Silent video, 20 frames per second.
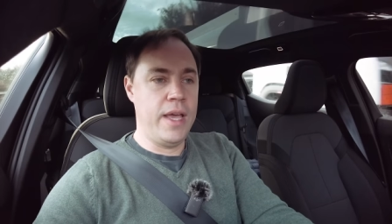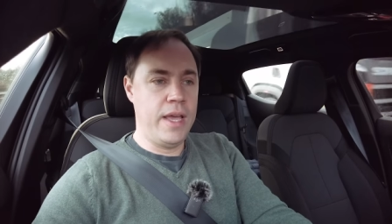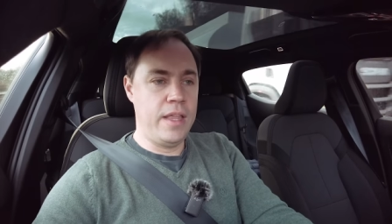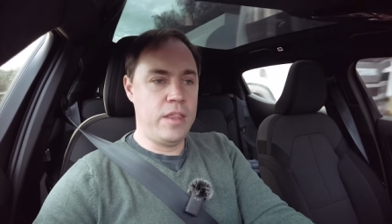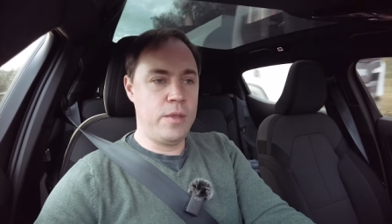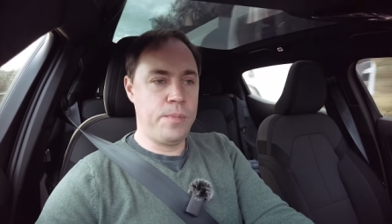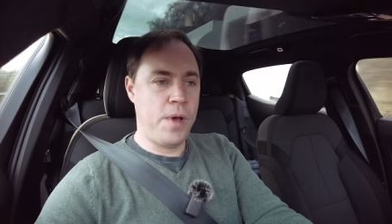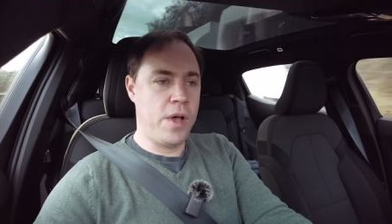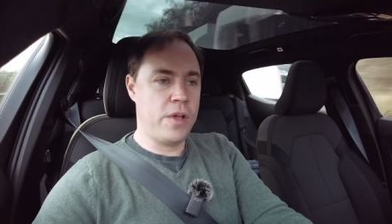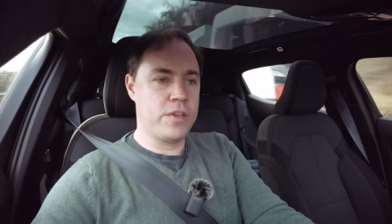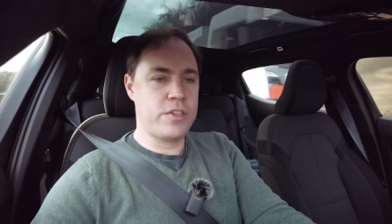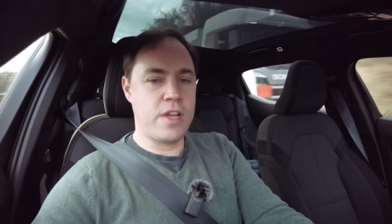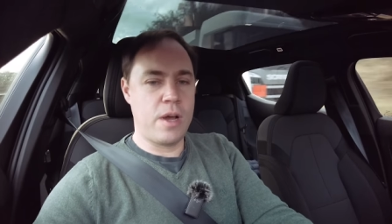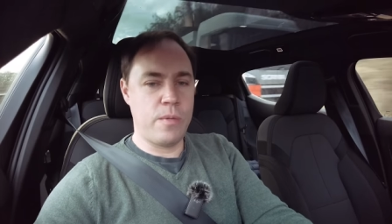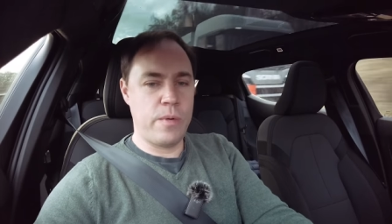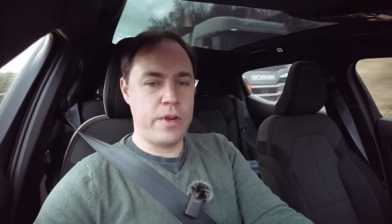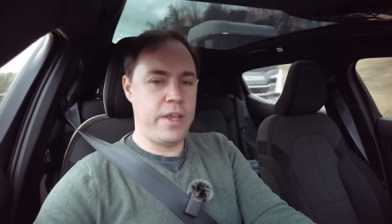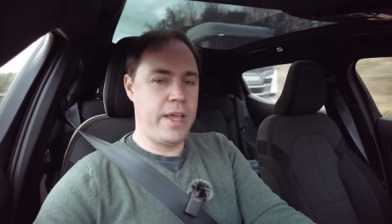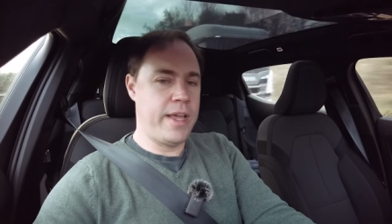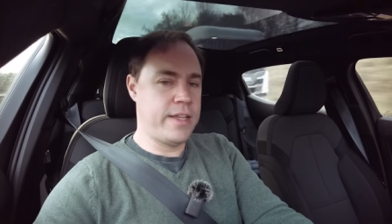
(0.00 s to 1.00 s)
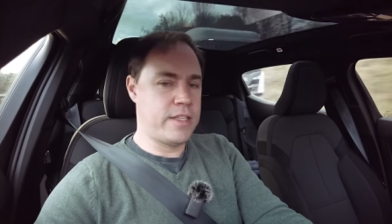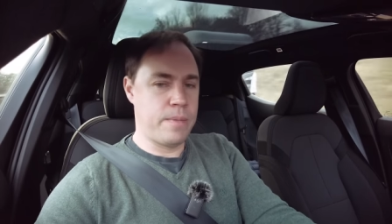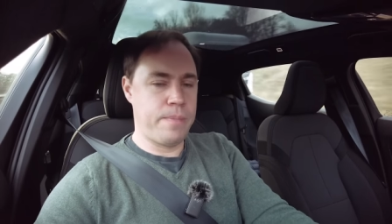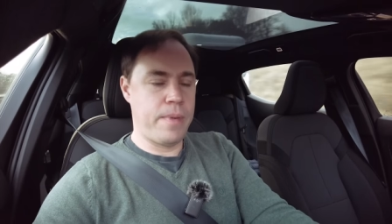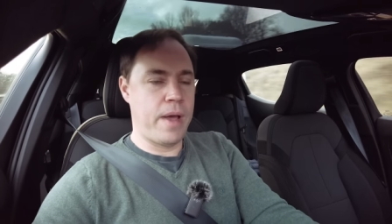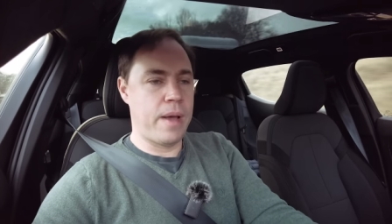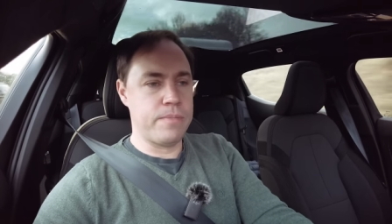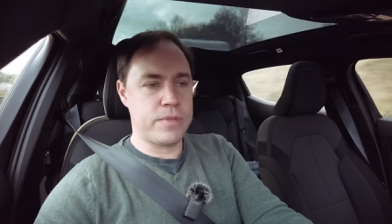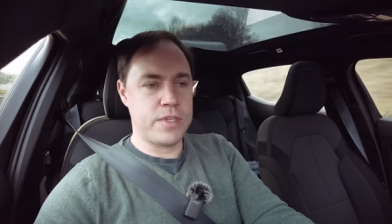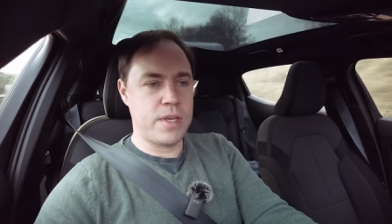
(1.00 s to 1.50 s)
In the Polestar, when you hit a
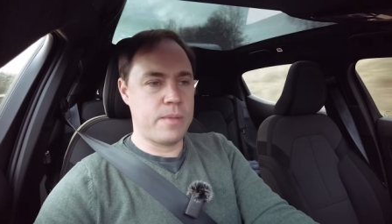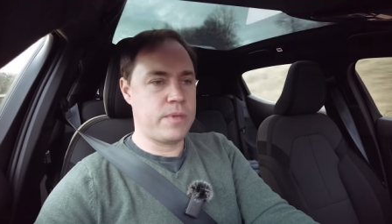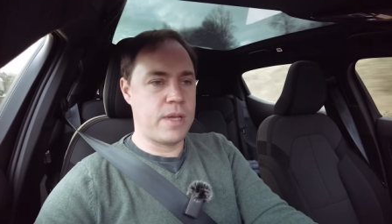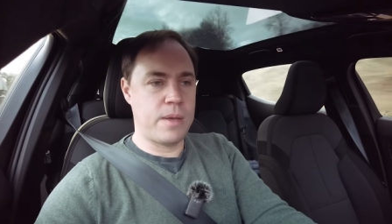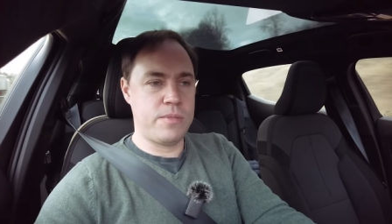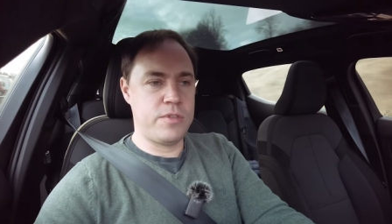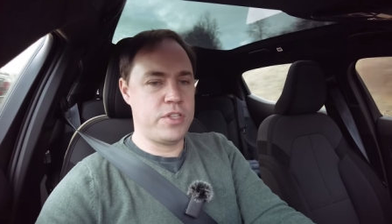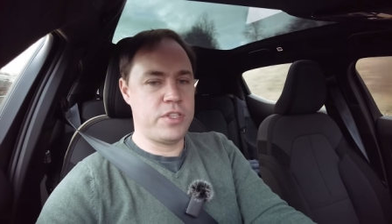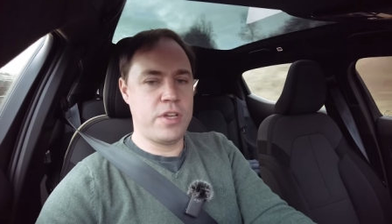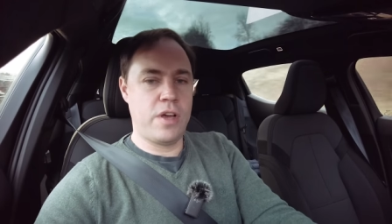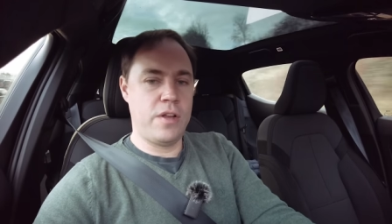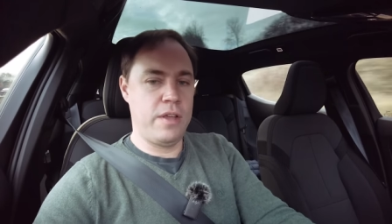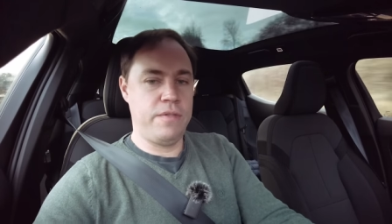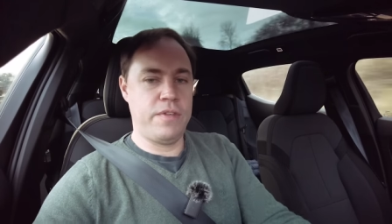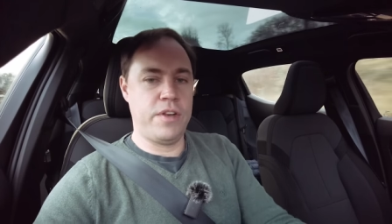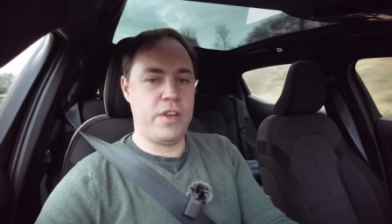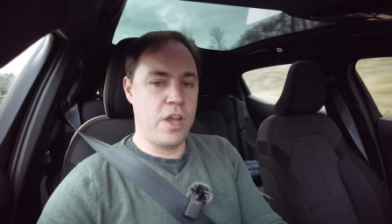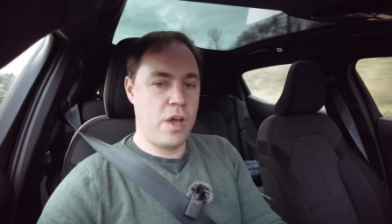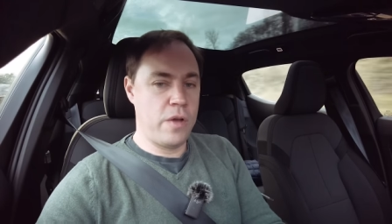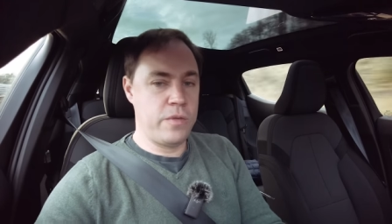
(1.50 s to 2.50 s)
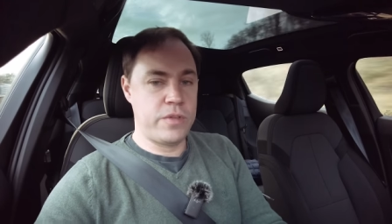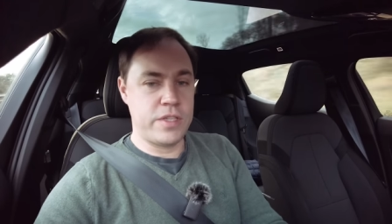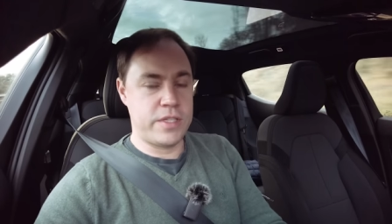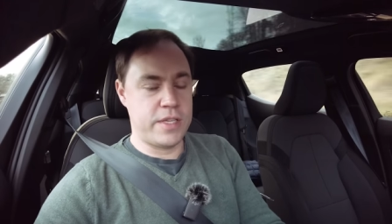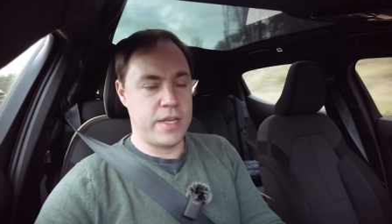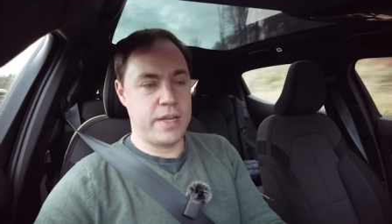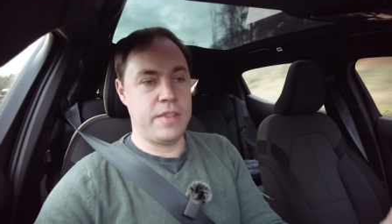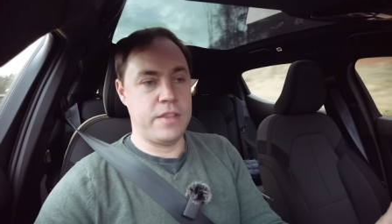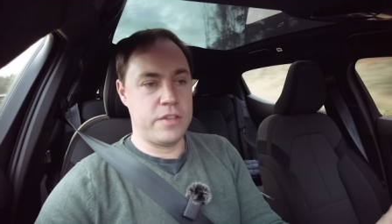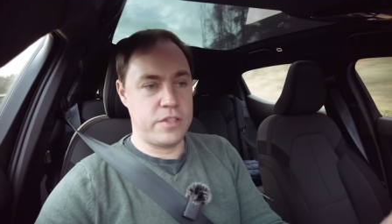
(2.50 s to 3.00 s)
bump, sometimes you don't even
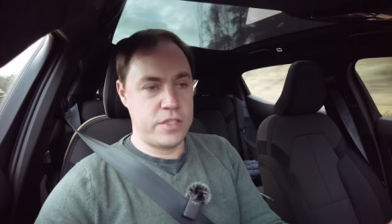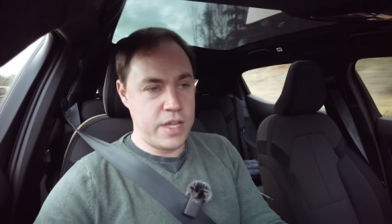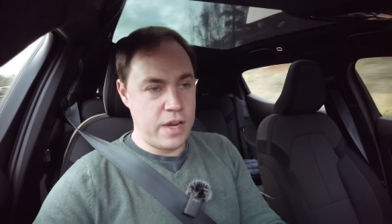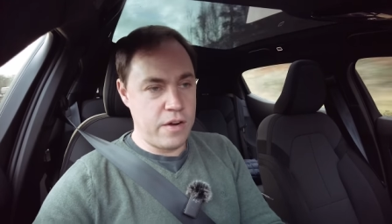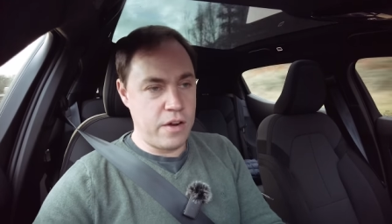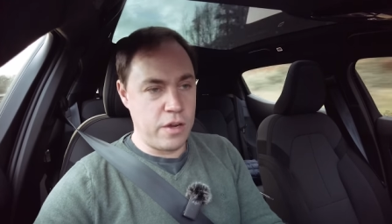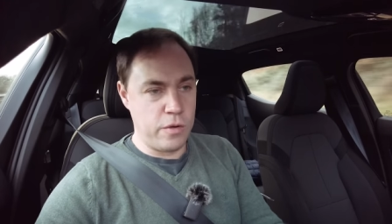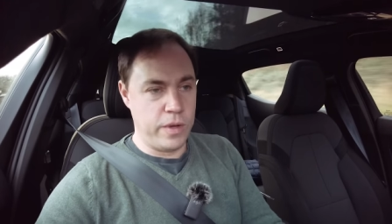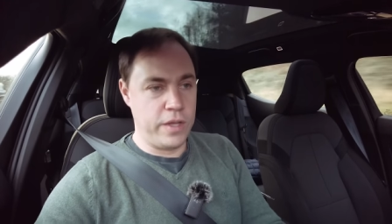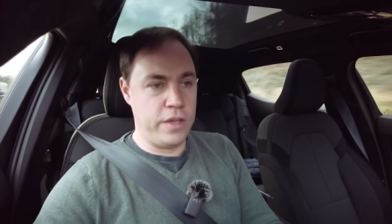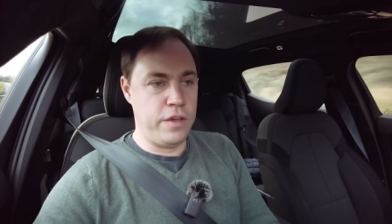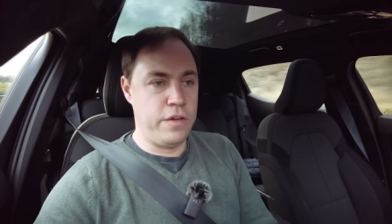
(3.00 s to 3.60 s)
notice it in the steering wheel.